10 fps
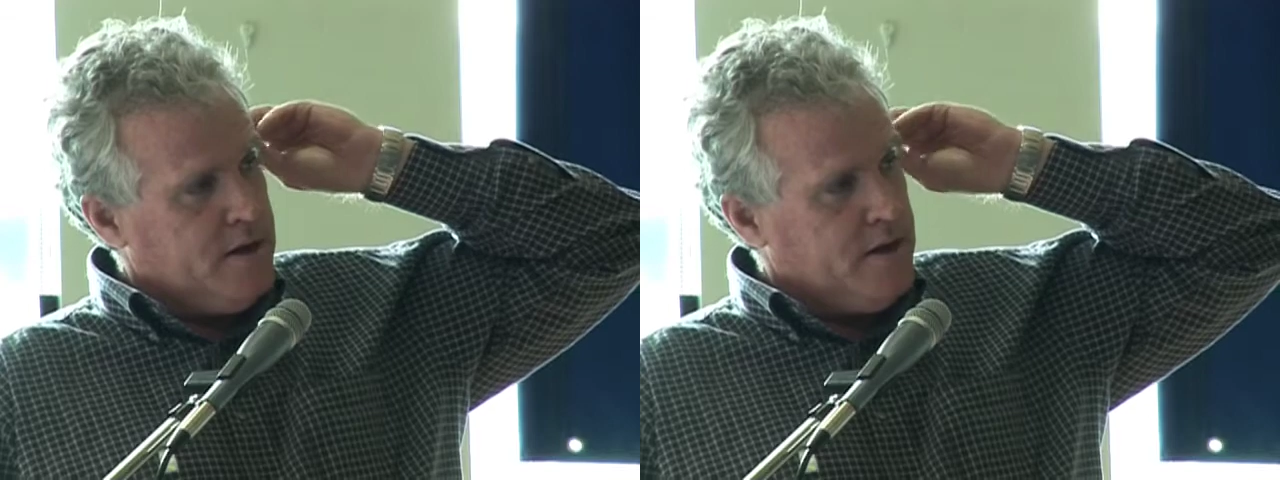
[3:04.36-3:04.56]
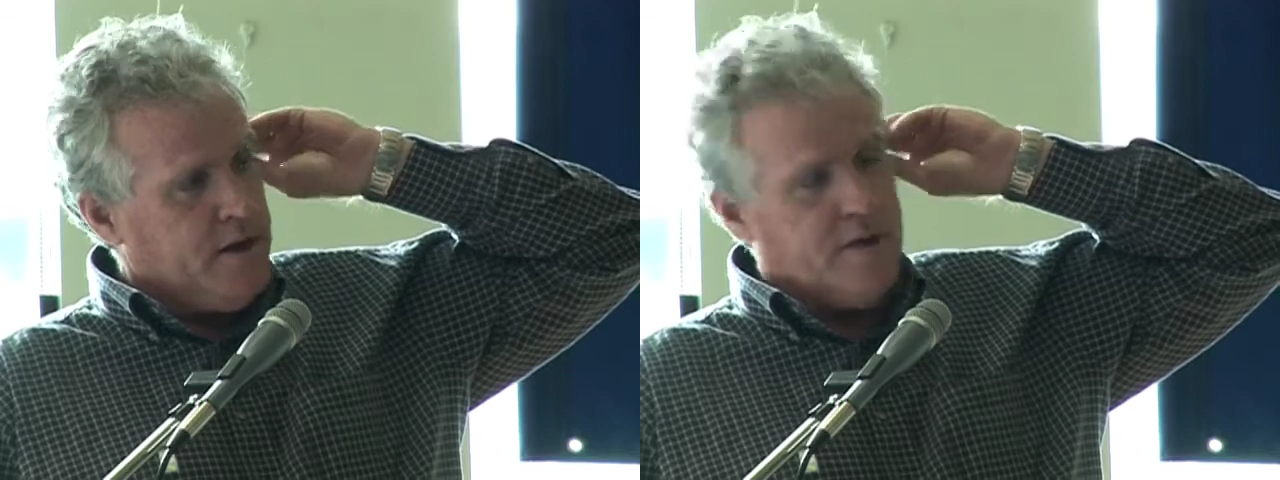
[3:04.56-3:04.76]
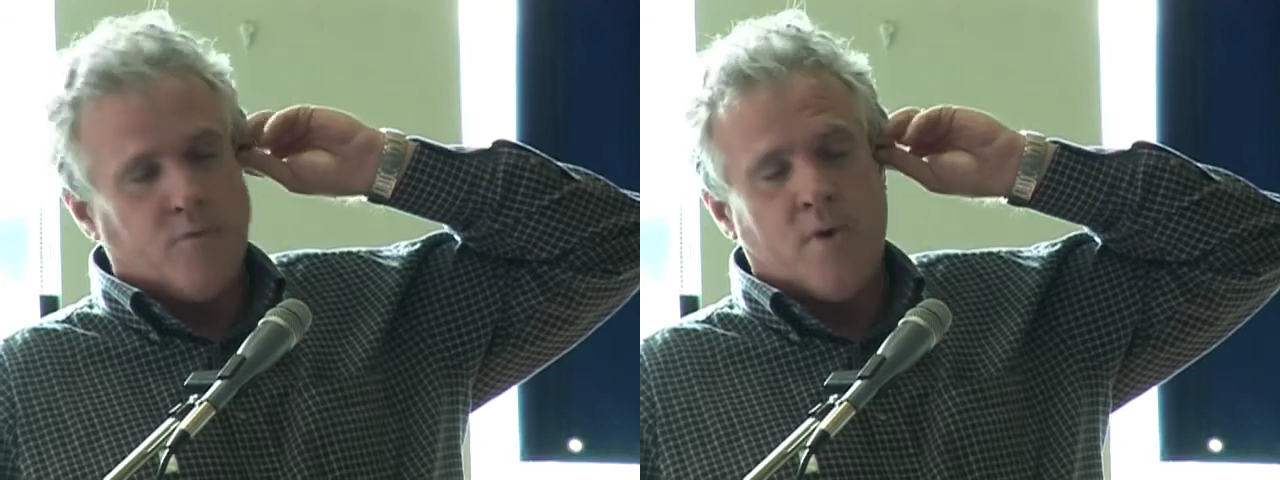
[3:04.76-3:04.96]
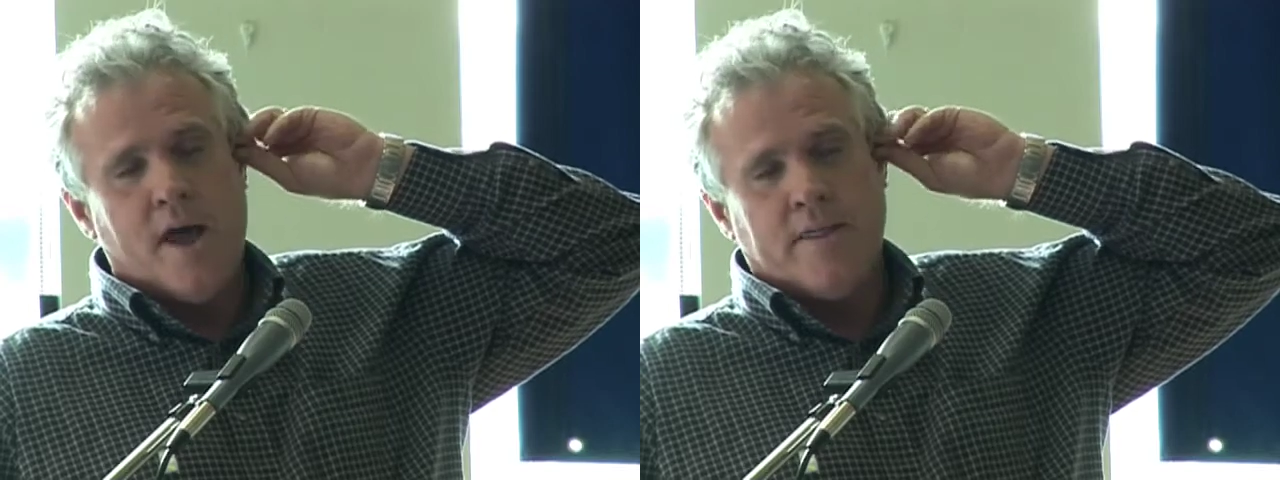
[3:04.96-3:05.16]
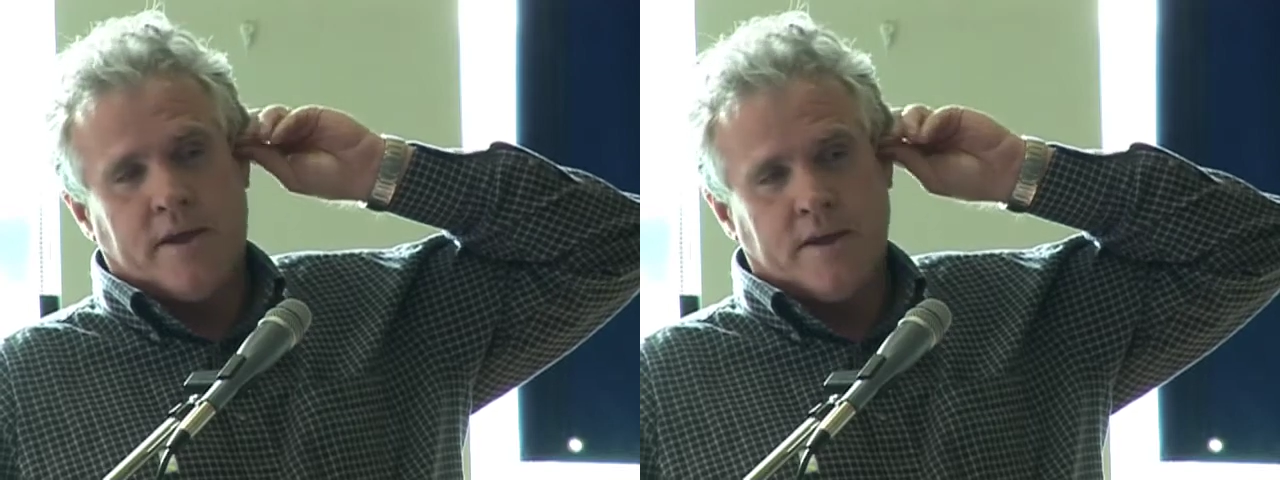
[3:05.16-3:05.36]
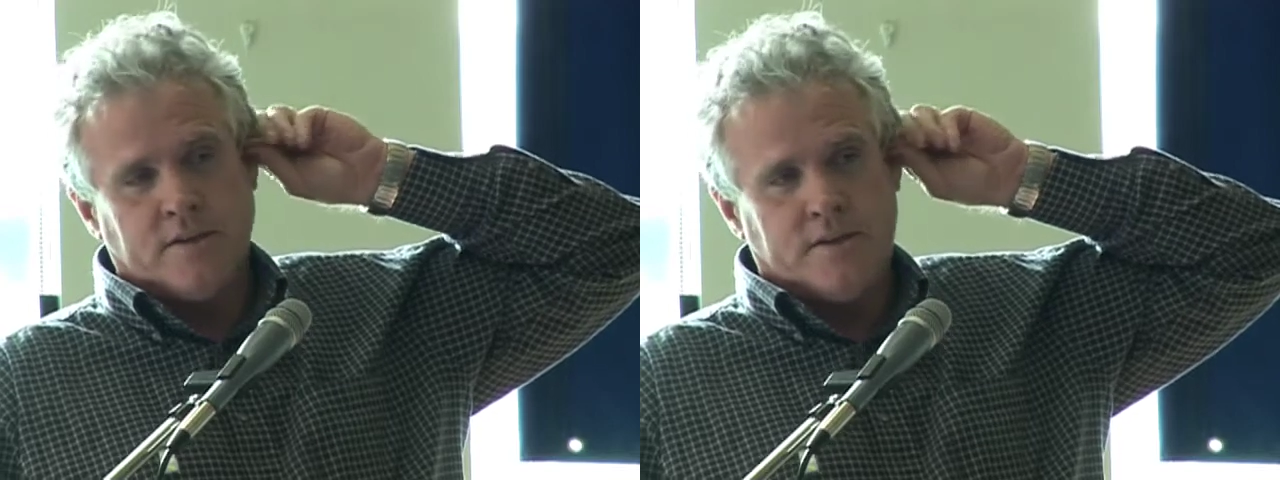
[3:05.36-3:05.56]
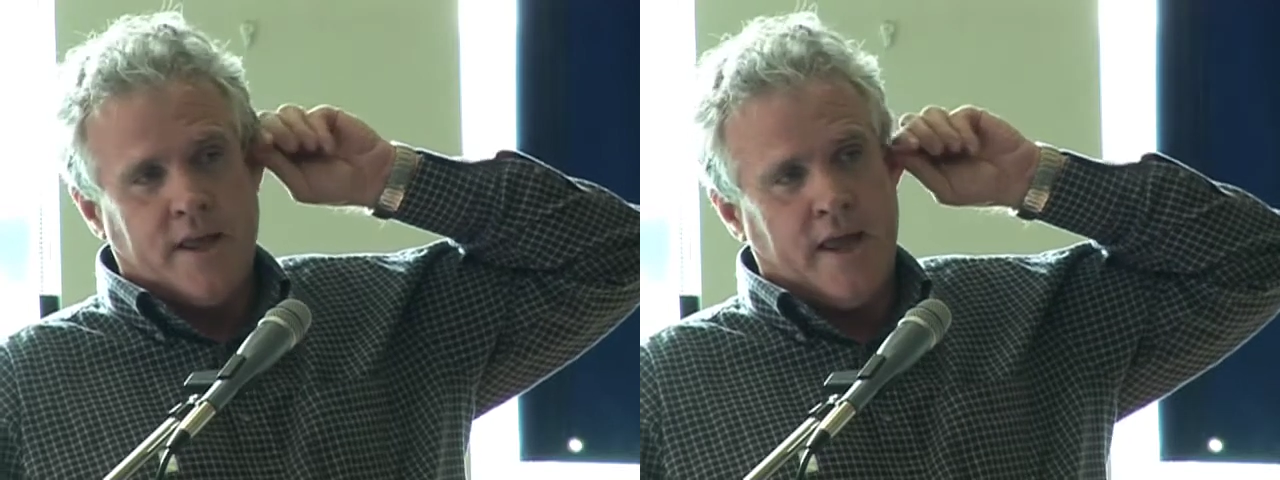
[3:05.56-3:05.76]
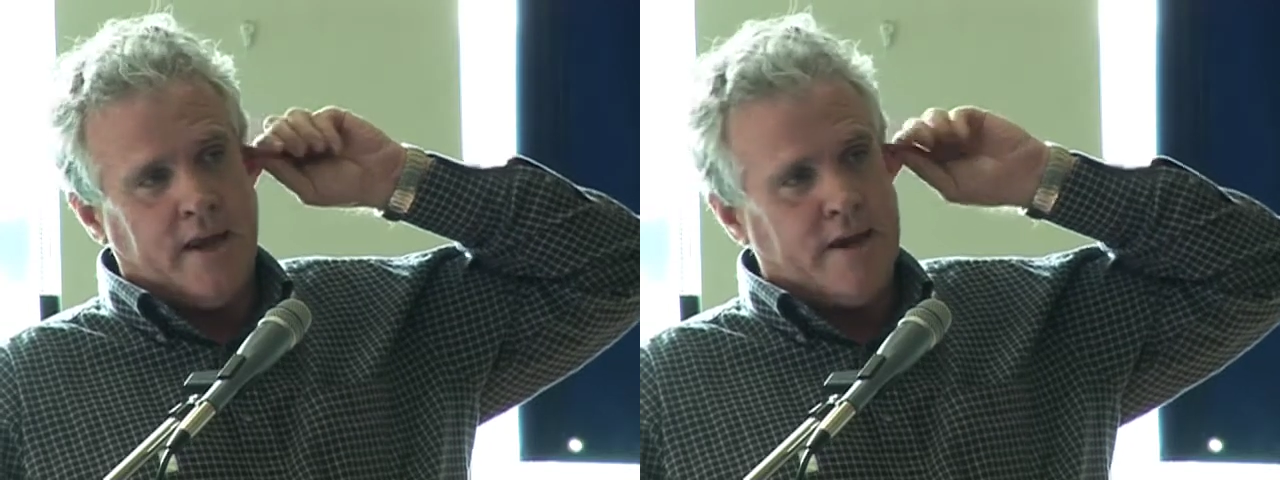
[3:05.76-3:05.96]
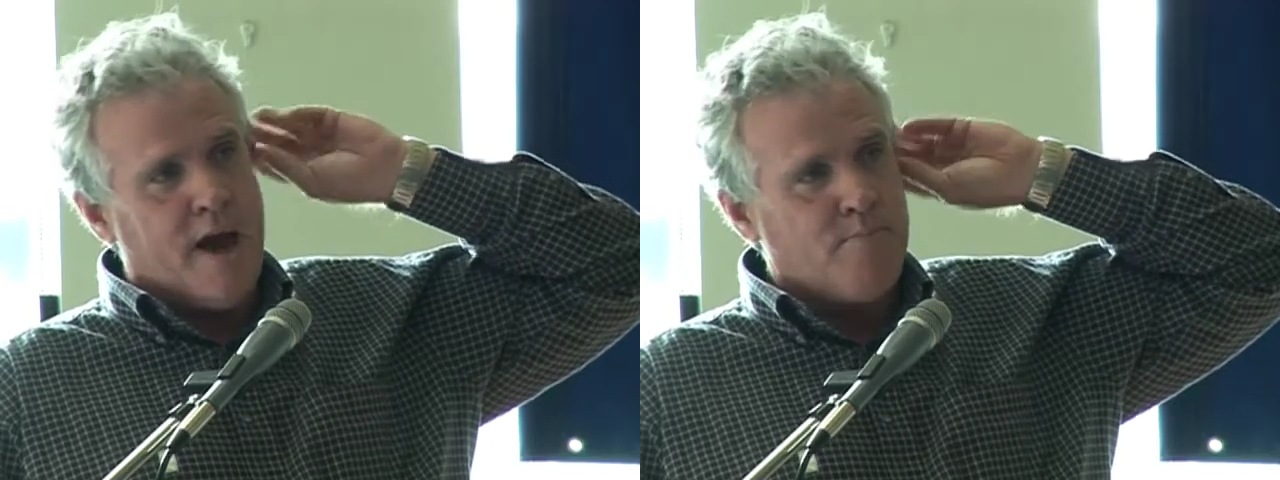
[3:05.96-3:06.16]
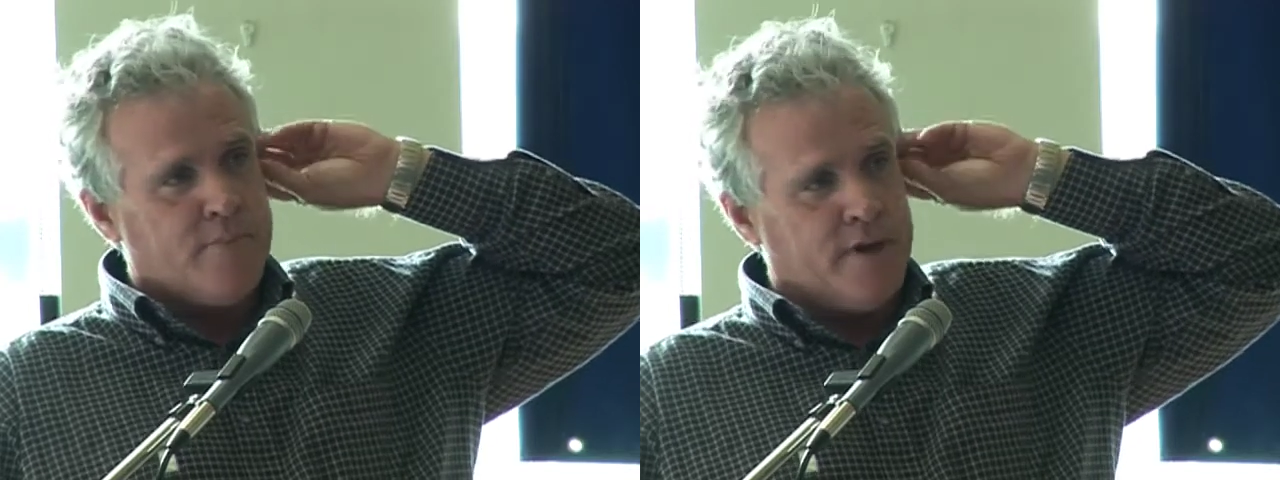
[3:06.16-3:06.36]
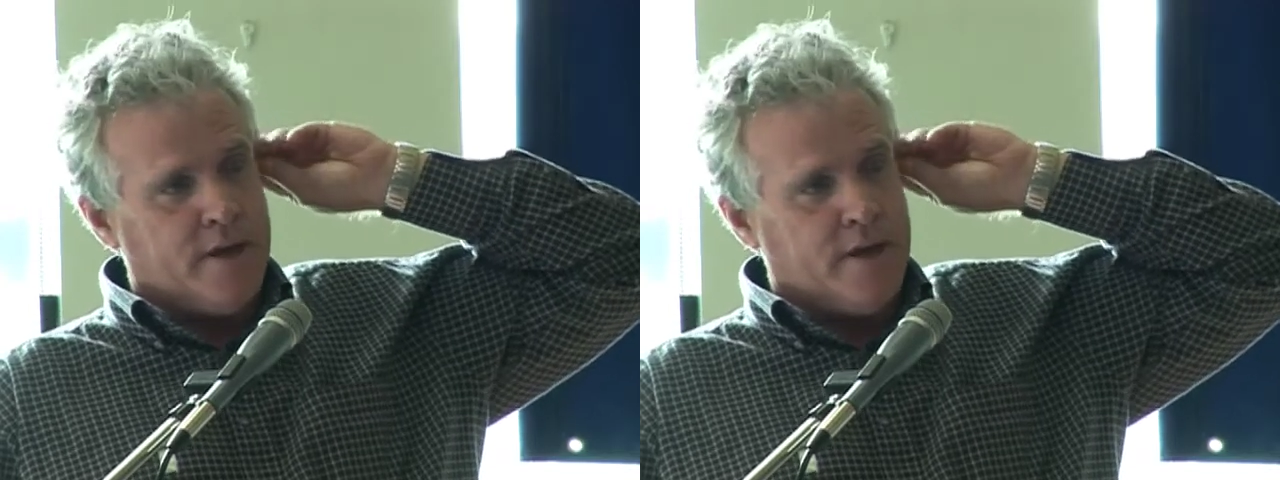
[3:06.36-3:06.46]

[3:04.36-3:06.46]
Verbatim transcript: and in a way that can stand up and